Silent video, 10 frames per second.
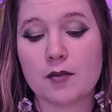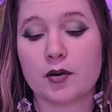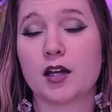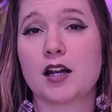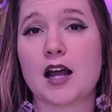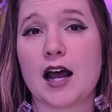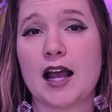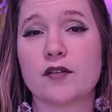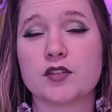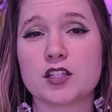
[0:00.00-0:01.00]
but I
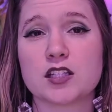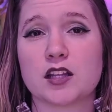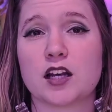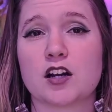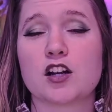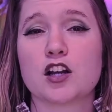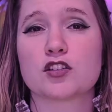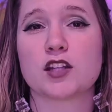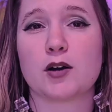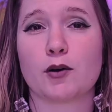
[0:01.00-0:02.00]
have this in there
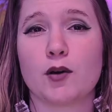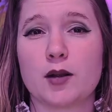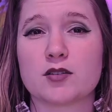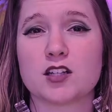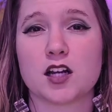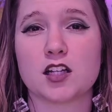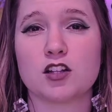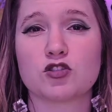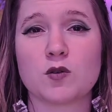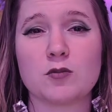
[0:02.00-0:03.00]
so that way when I'm stuck in
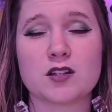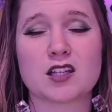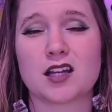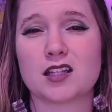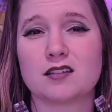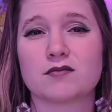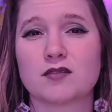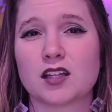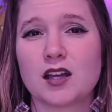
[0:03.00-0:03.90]
those moments I can